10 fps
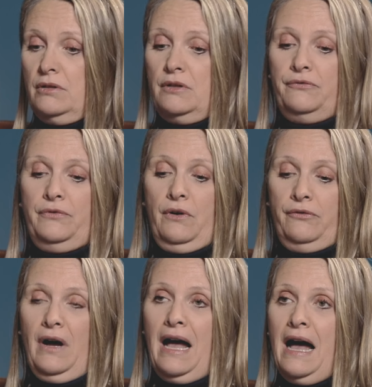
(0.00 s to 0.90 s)
of
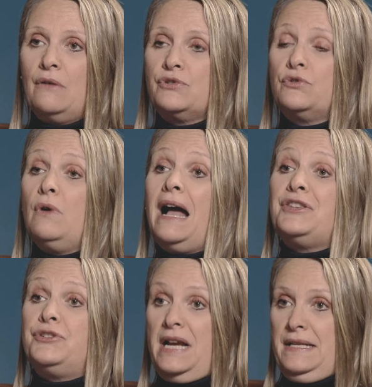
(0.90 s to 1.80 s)
how to
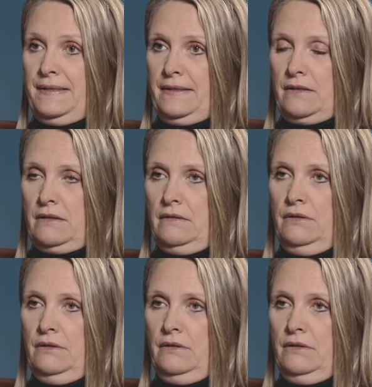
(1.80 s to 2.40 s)
address,